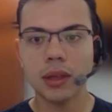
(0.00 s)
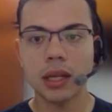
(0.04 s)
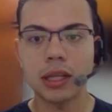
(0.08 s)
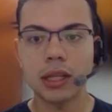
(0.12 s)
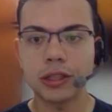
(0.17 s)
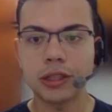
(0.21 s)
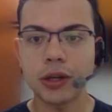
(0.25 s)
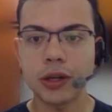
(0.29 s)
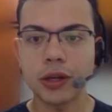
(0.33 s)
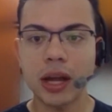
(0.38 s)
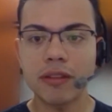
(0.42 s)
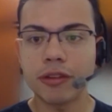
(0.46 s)

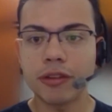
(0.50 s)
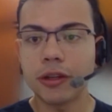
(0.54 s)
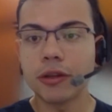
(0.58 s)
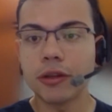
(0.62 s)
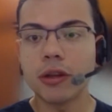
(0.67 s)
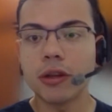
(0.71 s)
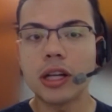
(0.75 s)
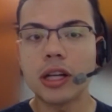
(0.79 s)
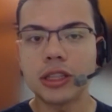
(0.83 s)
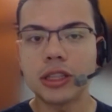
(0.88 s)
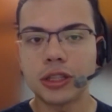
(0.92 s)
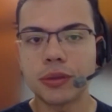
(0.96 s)
So after you
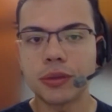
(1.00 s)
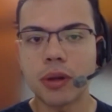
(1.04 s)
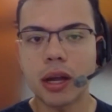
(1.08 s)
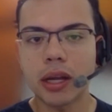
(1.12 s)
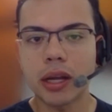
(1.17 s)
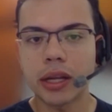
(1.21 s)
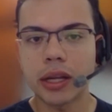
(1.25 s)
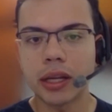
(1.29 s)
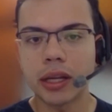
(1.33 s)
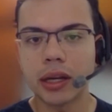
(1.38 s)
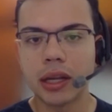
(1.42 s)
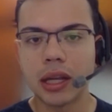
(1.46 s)
launch your
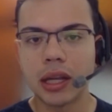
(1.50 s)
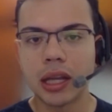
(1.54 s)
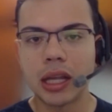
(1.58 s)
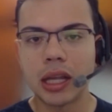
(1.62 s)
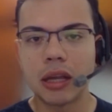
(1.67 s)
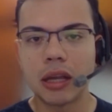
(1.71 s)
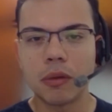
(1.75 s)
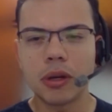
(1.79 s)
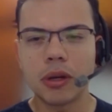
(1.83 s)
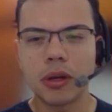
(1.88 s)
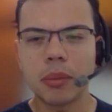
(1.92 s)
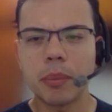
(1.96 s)
rocket,
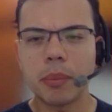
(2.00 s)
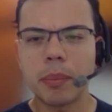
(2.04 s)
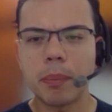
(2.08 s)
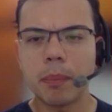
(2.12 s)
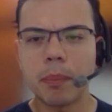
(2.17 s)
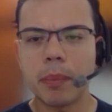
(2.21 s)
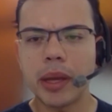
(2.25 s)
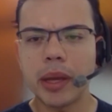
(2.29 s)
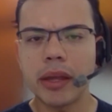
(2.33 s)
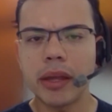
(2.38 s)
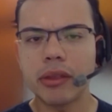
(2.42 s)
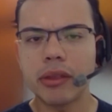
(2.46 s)
one of the
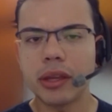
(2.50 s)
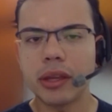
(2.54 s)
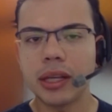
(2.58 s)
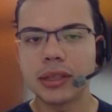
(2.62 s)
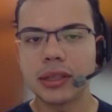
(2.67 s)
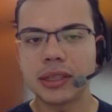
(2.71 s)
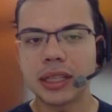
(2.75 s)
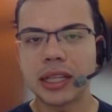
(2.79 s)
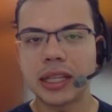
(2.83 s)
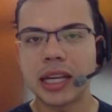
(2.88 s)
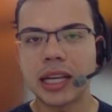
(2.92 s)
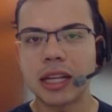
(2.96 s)
main things
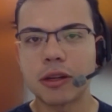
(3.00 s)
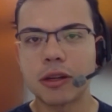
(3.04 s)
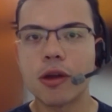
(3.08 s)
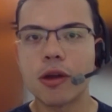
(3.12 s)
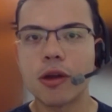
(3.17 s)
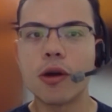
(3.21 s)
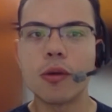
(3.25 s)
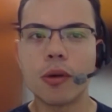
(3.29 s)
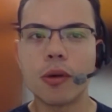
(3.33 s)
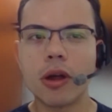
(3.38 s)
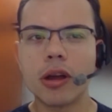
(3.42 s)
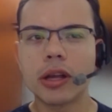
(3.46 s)
that can
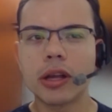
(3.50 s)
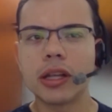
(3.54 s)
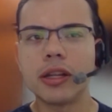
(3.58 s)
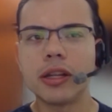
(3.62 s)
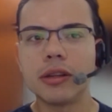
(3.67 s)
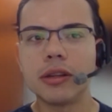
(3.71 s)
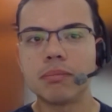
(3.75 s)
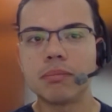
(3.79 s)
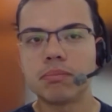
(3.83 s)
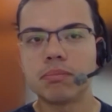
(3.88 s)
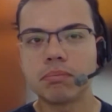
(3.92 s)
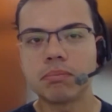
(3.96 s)
go wrong and
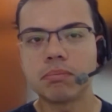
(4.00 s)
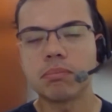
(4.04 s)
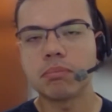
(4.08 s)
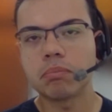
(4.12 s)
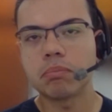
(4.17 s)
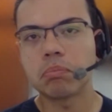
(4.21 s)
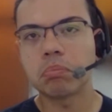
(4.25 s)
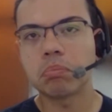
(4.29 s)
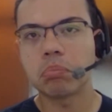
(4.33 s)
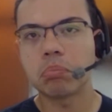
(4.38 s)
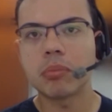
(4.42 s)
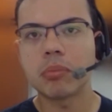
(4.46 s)

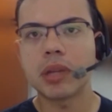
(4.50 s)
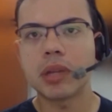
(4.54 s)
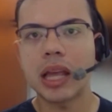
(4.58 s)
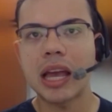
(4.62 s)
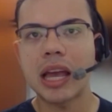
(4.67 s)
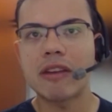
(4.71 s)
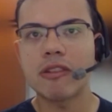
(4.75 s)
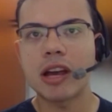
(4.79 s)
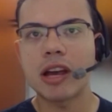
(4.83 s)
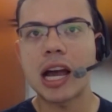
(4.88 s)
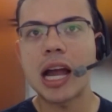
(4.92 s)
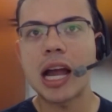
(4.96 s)

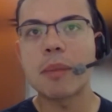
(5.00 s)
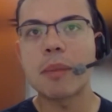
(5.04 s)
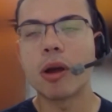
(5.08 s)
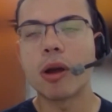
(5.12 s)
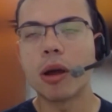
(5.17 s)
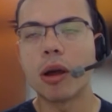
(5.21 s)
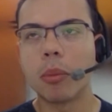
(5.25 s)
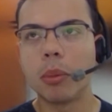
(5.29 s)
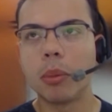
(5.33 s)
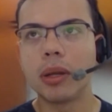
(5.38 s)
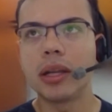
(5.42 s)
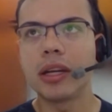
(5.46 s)
have a high
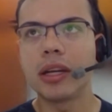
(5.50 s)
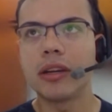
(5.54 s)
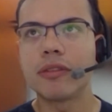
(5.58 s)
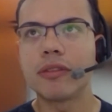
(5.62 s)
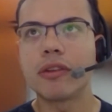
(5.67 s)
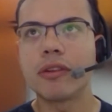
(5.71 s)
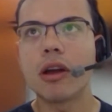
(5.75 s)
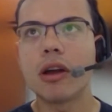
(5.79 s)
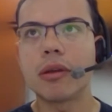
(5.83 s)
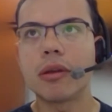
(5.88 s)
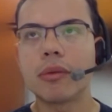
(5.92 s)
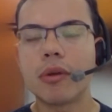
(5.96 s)
probability of
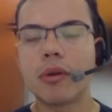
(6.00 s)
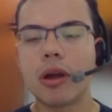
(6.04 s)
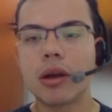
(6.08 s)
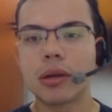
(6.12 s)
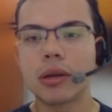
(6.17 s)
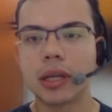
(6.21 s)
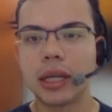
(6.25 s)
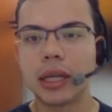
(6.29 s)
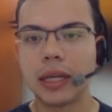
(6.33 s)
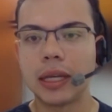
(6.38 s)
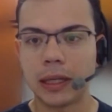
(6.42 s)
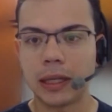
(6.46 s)
going wrong
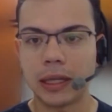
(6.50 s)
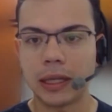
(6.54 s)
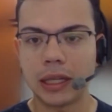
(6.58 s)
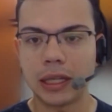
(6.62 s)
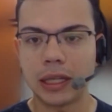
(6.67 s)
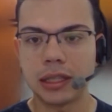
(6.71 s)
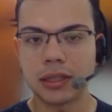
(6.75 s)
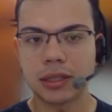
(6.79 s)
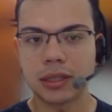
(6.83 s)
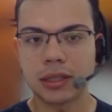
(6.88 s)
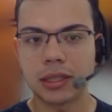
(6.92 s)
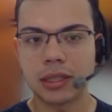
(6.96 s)

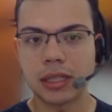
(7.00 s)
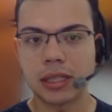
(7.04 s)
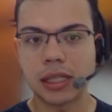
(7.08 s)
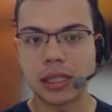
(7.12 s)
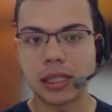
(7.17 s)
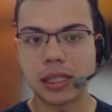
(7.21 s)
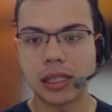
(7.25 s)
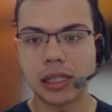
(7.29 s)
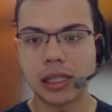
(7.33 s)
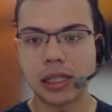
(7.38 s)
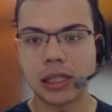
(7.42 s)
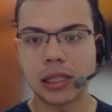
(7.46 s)
is
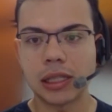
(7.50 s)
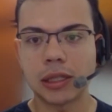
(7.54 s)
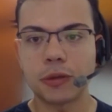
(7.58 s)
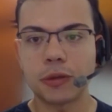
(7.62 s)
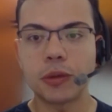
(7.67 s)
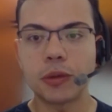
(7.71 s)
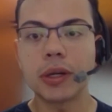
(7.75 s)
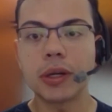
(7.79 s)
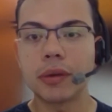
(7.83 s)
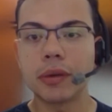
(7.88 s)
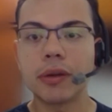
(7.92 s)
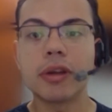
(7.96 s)
the
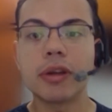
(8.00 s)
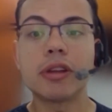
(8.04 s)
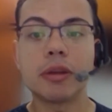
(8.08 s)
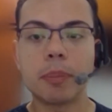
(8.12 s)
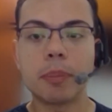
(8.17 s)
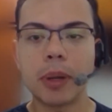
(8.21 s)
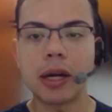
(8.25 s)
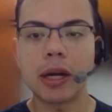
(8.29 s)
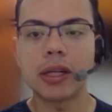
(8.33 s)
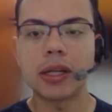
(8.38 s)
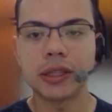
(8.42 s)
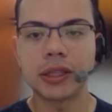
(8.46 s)
triggering of the
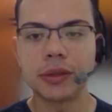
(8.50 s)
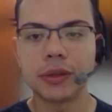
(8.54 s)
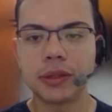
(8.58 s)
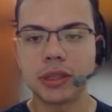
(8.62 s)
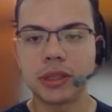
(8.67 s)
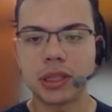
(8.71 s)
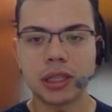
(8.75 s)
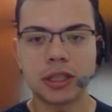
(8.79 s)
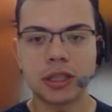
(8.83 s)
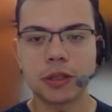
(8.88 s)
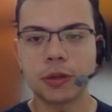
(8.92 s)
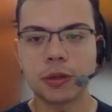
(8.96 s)

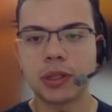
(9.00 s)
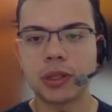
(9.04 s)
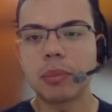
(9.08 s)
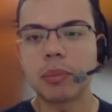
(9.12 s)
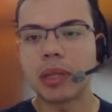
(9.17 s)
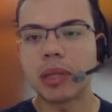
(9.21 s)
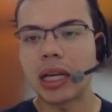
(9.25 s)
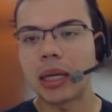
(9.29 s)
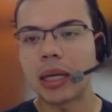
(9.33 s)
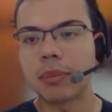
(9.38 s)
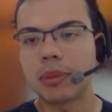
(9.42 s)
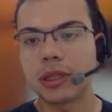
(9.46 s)
parachutes. So
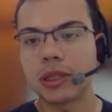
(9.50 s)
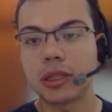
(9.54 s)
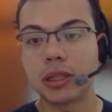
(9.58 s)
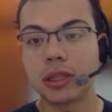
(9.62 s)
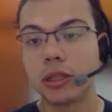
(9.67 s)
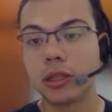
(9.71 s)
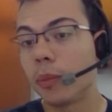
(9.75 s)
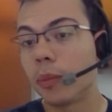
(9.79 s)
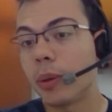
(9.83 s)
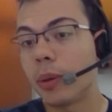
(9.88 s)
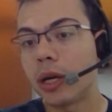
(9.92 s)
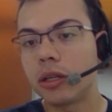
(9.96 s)
sometimes
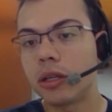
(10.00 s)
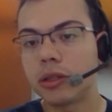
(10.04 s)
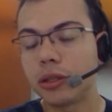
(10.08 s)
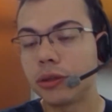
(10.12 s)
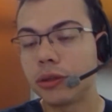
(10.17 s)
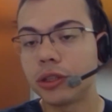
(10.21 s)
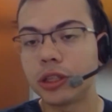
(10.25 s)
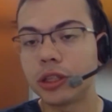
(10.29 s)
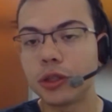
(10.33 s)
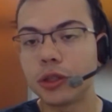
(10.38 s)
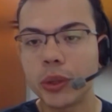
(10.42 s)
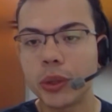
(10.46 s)
no
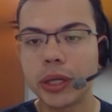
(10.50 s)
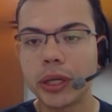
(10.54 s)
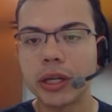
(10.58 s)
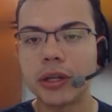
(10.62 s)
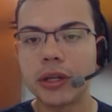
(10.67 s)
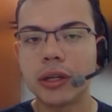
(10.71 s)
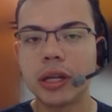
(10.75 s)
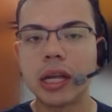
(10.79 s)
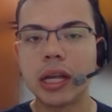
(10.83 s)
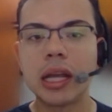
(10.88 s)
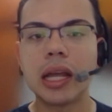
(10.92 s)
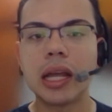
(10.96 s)
parachutes are
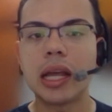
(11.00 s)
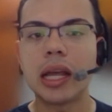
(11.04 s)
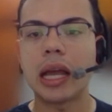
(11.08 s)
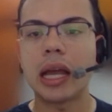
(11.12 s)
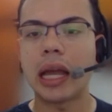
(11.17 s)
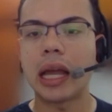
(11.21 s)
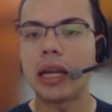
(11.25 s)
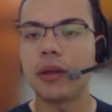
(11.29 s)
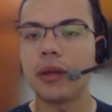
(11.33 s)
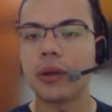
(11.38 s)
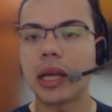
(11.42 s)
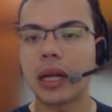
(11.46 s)
triggered
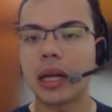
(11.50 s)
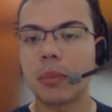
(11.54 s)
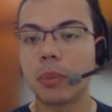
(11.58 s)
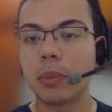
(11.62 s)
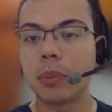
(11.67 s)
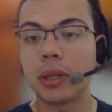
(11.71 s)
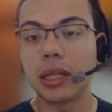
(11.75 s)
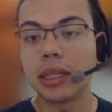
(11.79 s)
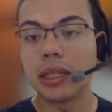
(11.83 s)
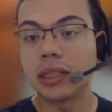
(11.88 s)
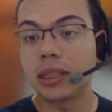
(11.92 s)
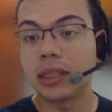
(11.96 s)
and you get a
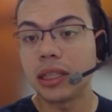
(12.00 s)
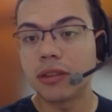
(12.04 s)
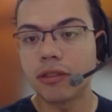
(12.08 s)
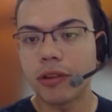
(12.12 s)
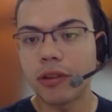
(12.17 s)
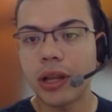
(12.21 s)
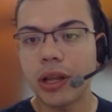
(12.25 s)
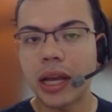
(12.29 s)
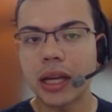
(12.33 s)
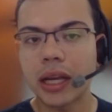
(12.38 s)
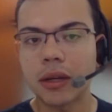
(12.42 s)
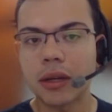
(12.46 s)
ballistic
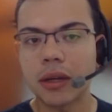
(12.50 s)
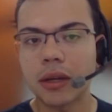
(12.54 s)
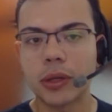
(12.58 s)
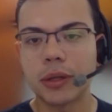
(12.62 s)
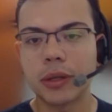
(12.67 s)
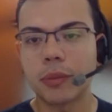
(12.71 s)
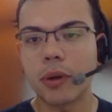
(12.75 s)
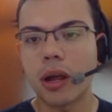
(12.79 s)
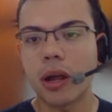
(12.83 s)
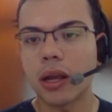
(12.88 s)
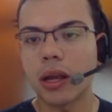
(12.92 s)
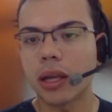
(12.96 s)
flight where
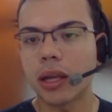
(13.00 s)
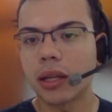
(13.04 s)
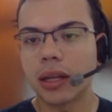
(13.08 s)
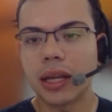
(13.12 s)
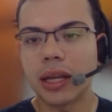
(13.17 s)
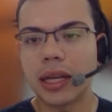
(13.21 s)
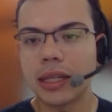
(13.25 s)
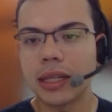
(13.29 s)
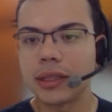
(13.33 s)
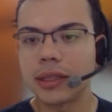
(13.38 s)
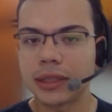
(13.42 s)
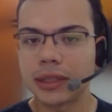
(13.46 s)
the rocket
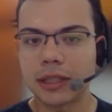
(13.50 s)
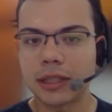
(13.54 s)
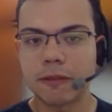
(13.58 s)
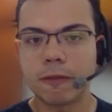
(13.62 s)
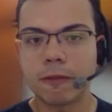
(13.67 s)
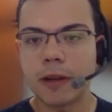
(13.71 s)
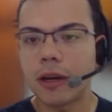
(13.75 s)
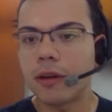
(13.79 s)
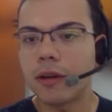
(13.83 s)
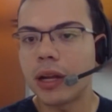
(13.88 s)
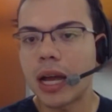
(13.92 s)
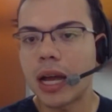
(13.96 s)
lands at
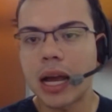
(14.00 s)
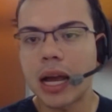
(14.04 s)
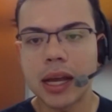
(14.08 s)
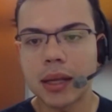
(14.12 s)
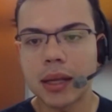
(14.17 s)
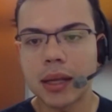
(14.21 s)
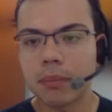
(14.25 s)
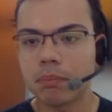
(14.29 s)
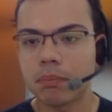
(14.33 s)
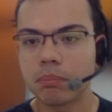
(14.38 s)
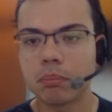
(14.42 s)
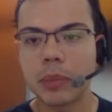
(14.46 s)
very
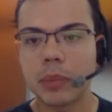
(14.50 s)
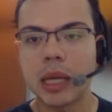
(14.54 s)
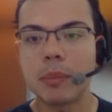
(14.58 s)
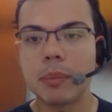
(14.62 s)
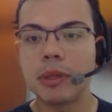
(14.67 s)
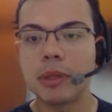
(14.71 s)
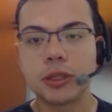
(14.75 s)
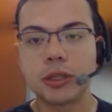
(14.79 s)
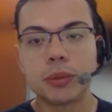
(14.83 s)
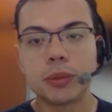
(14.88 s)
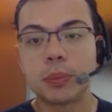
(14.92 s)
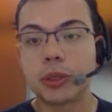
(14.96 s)
high,
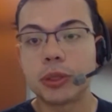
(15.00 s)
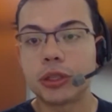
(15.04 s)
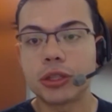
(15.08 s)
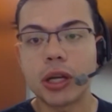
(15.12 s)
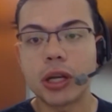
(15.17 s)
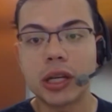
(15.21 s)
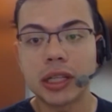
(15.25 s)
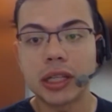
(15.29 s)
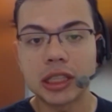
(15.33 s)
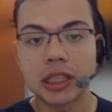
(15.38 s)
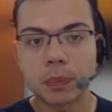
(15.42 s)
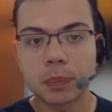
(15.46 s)
maybe
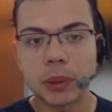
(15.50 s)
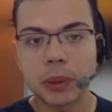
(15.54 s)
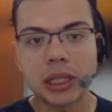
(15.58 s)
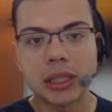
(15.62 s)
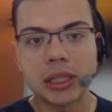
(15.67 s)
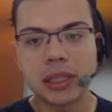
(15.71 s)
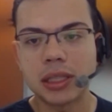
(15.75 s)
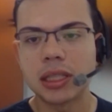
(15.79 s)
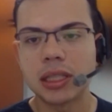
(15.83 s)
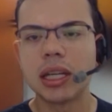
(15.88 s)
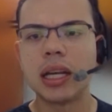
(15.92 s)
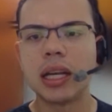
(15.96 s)
supersonic
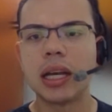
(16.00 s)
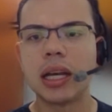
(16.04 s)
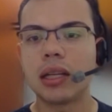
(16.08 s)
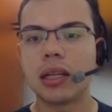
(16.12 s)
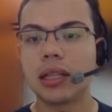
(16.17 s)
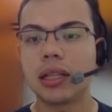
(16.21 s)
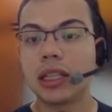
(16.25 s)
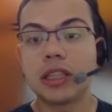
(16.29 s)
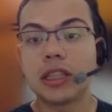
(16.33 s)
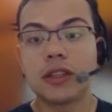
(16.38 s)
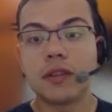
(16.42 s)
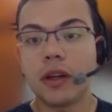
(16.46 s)
speeds.
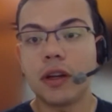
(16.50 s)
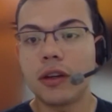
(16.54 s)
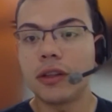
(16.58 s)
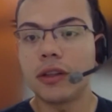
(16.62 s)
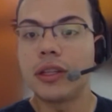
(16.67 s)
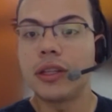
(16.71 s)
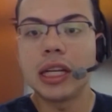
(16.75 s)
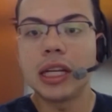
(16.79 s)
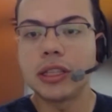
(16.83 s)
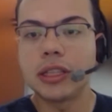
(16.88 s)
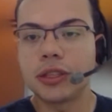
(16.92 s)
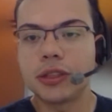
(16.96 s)
That's very
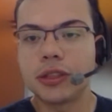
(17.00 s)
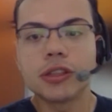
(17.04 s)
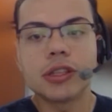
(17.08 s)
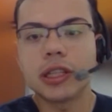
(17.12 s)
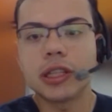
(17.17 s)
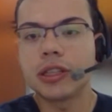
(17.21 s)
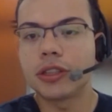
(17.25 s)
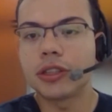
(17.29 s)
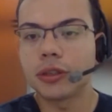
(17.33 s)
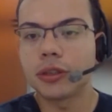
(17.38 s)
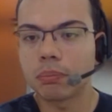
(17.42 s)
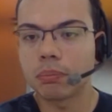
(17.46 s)
dangerous.
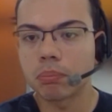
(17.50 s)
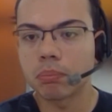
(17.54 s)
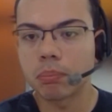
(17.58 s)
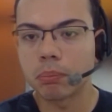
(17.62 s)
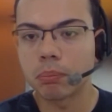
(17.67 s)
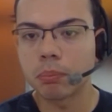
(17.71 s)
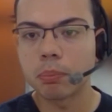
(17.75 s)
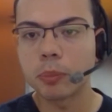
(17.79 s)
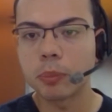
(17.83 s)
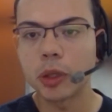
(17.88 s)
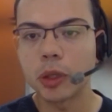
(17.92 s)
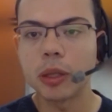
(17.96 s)
That's
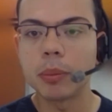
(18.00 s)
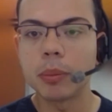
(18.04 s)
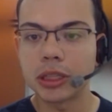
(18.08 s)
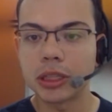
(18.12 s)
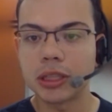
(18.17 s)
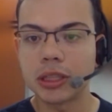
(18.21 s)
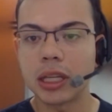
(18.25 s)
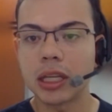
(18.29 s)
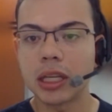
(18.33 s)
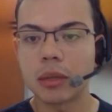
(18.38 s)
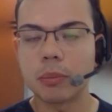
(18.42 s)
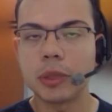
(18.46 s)
pretty much
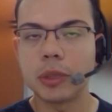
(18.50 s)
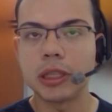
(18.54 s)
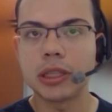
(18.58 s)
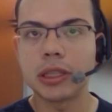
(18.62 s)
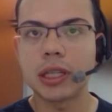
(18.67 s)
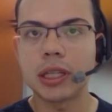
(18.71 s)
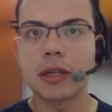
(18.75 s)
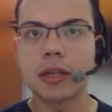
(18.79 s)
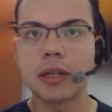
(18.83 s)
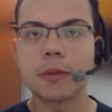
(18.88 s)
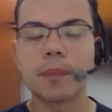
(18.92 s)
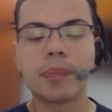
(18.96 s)
like a
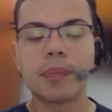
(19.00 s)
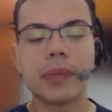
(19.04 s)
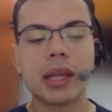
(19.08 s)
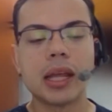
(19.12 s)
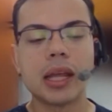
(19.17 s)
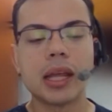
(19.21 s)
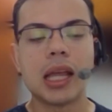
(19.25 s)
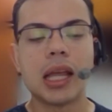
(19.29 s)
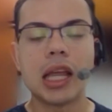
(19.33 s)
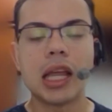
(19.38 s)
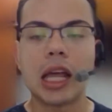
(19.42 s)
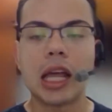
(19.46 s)
missile.
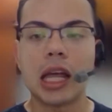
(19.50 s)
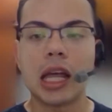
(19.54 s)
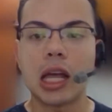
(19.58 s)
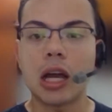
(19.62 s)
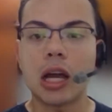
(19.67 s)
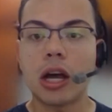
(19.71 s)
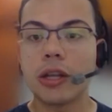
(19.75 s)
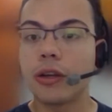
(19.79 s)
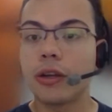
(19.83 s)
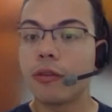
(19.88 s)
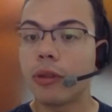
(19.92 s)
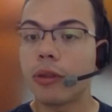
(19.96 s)

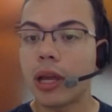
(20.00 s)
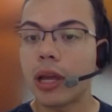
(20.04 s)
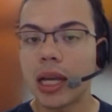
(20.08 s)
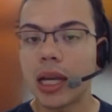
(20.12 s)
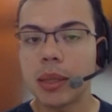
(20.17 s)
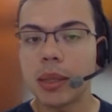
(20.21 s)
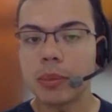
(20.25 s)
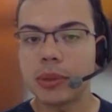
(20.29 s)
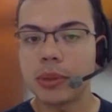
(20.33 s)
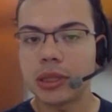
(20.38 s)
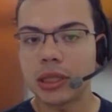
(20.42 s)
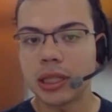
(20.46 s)
Other
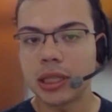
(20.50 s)
times,